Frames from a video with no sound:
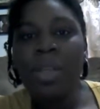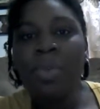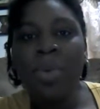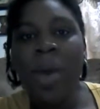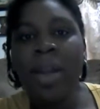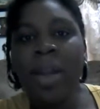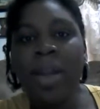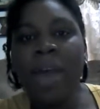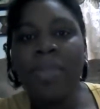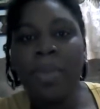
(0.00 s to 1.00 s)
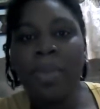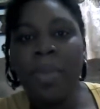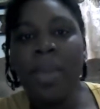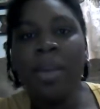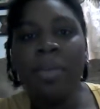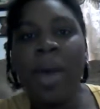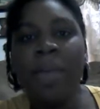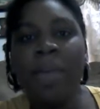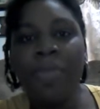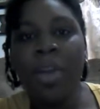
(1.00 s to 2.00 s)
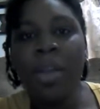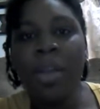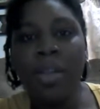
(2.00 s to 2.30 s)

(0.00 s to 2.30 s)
but what it have to be, my friend?